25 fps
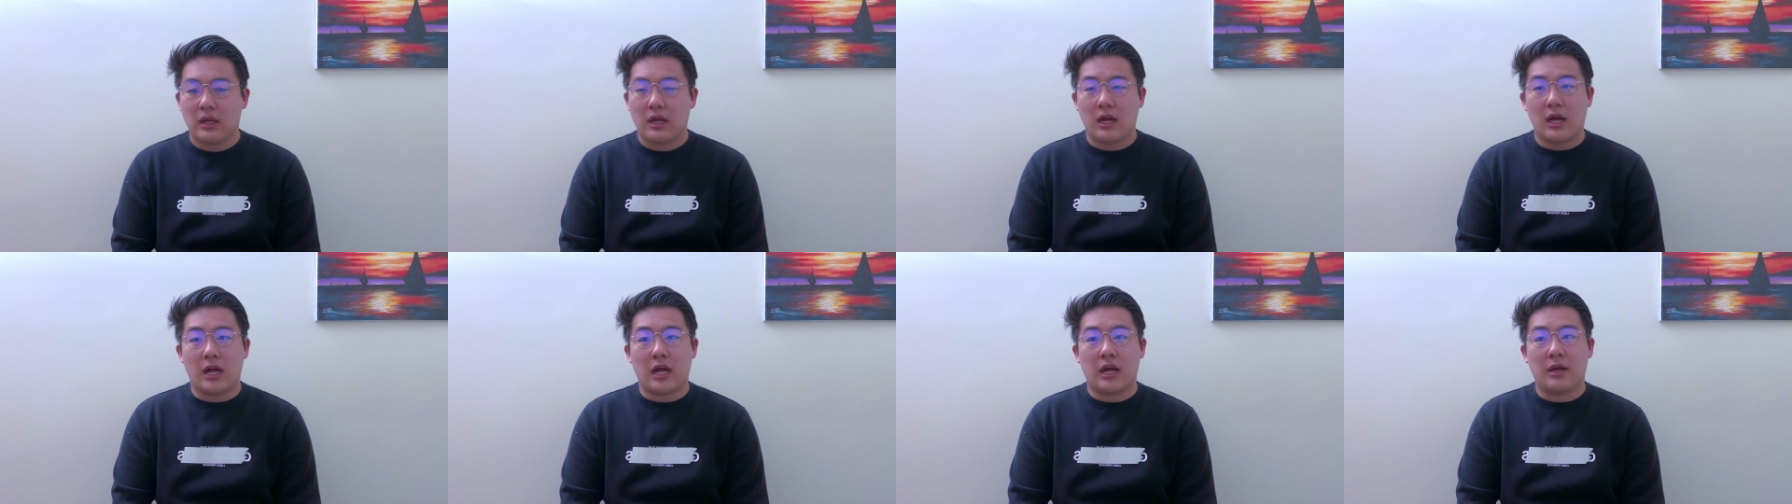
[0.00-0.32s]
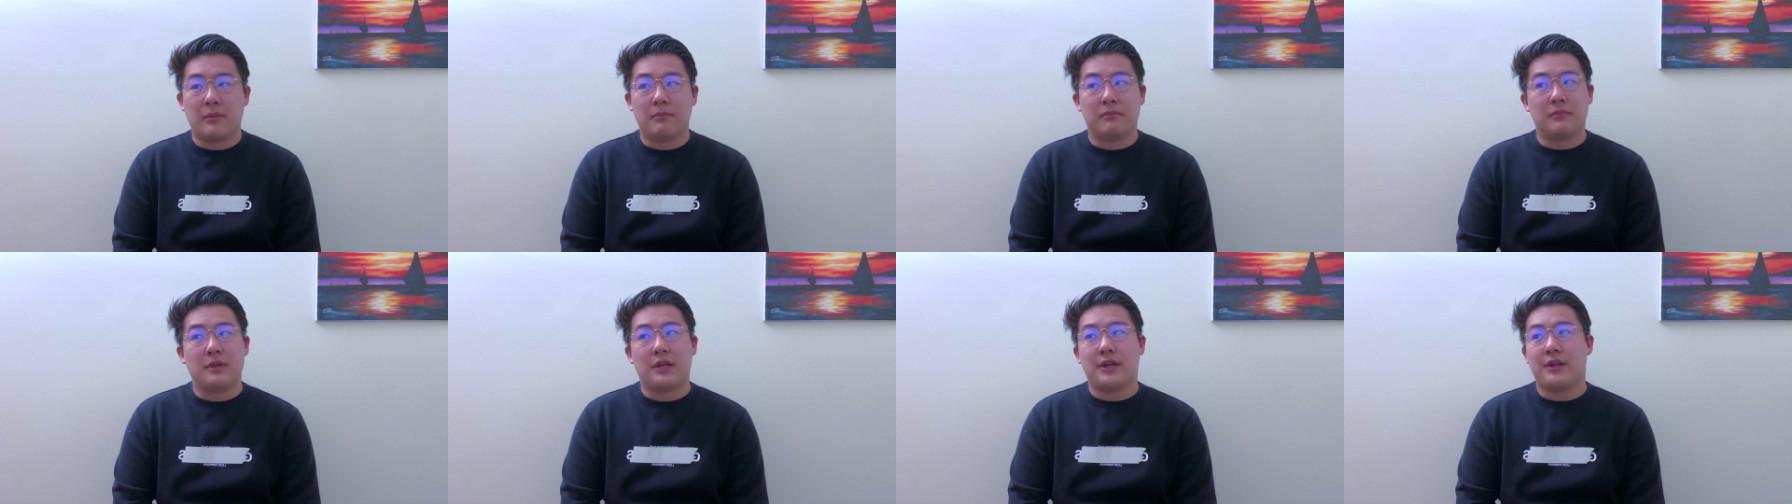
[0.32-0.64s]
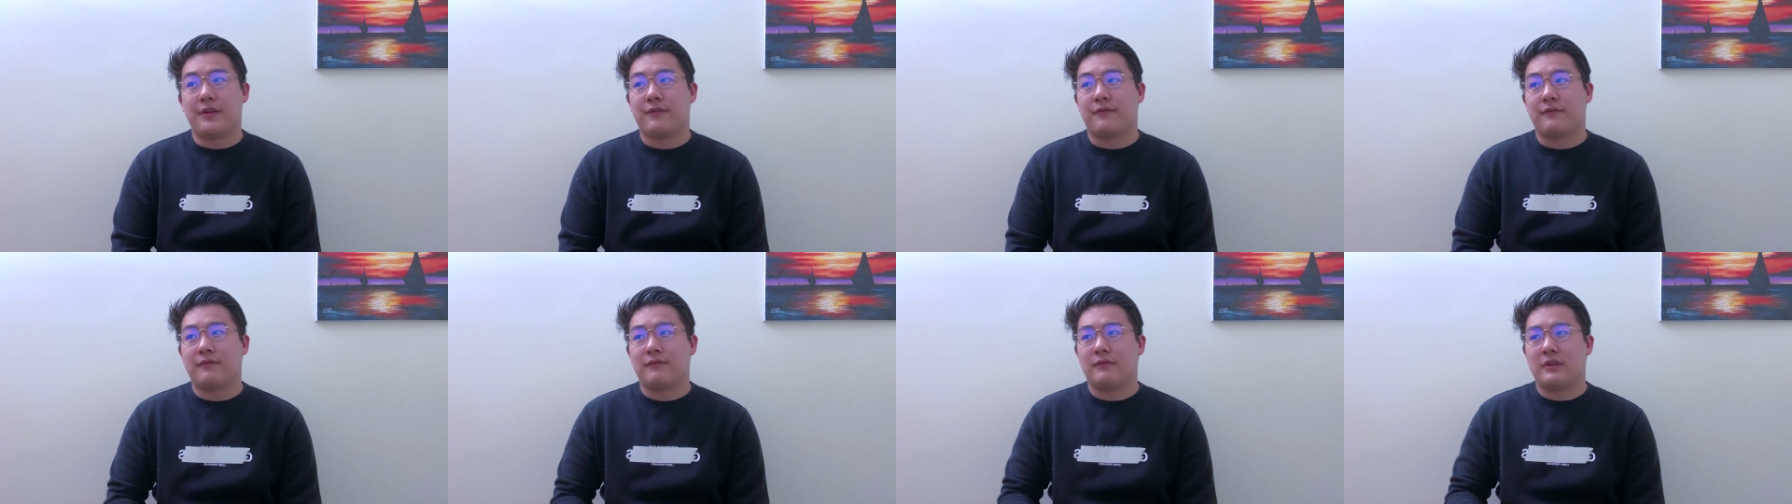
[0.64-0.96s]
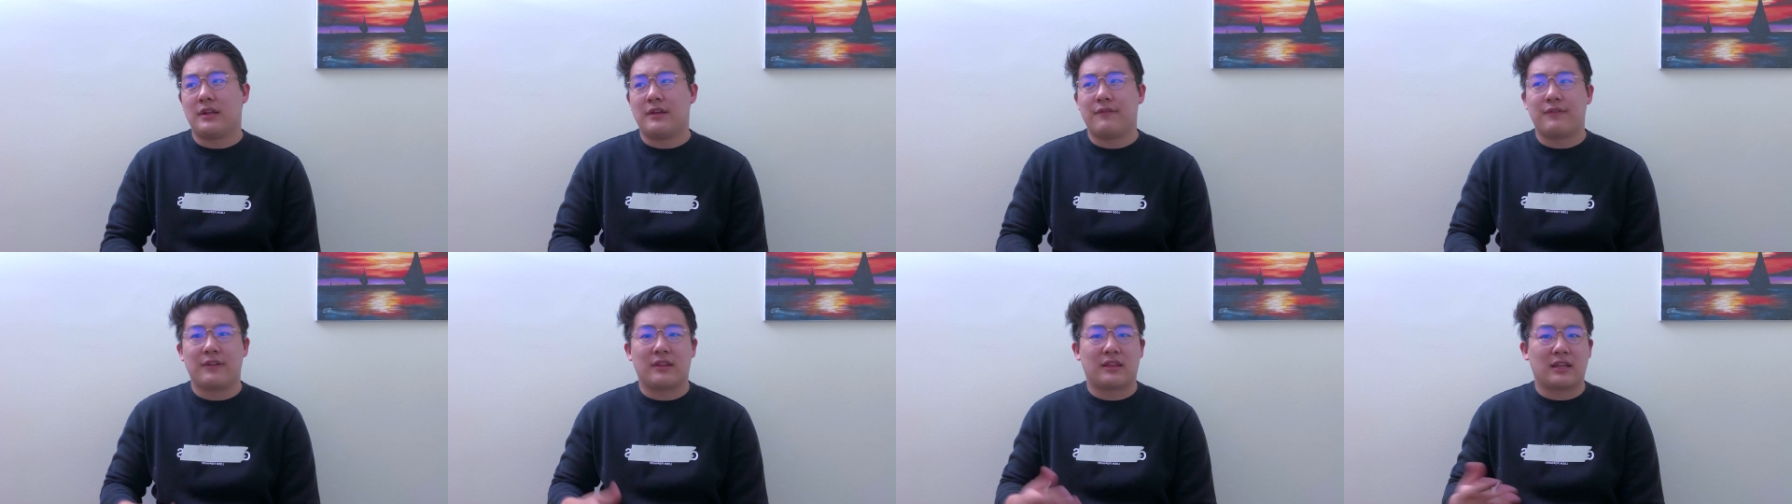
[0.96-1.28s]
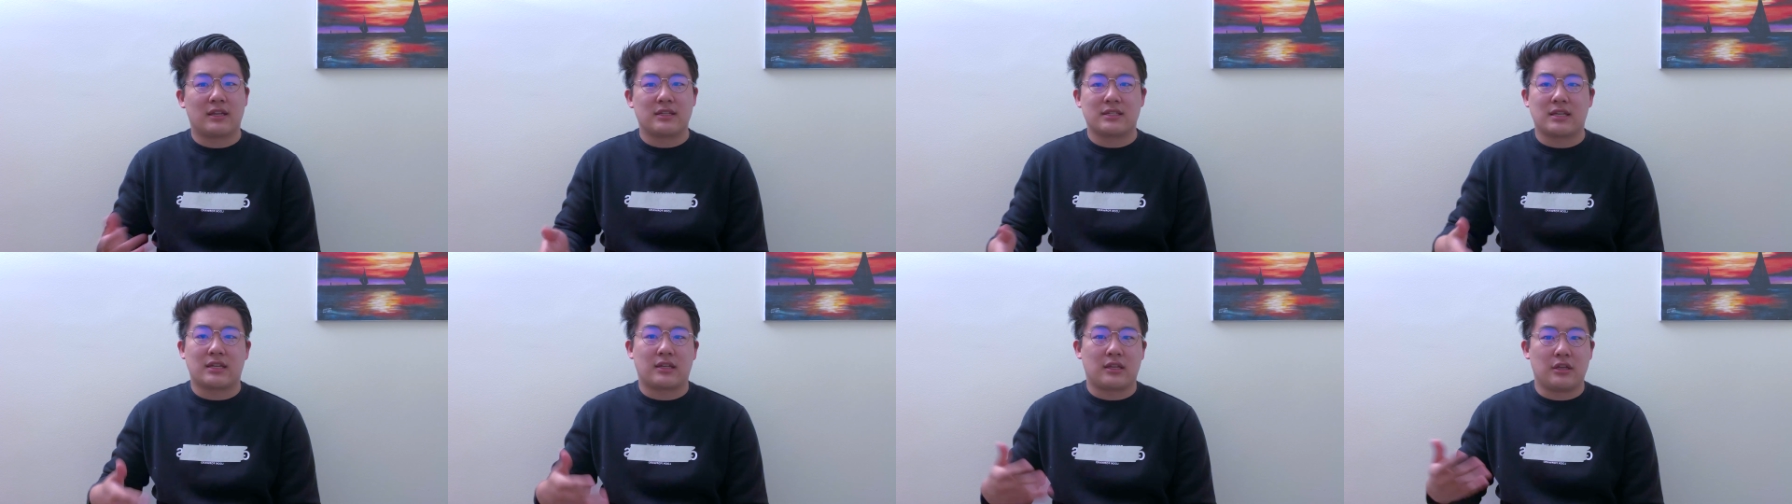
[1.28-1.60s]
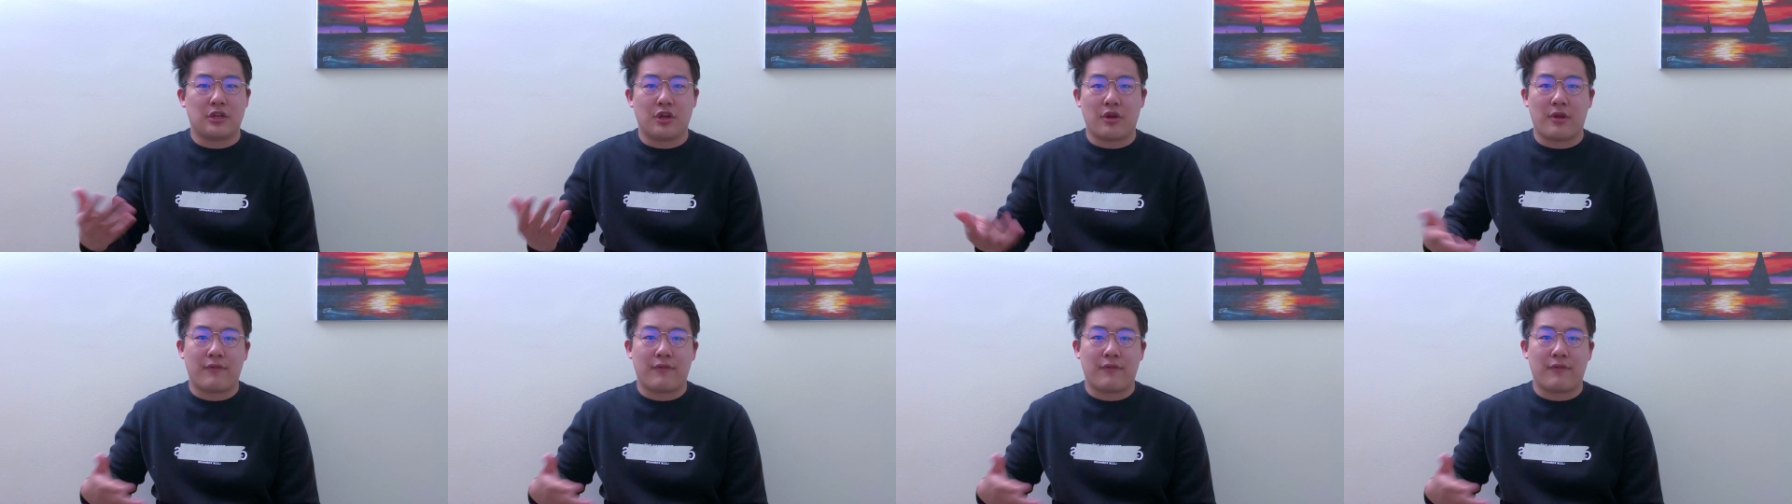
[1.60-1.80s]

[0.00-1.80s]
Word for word: Um, if even things like, you know,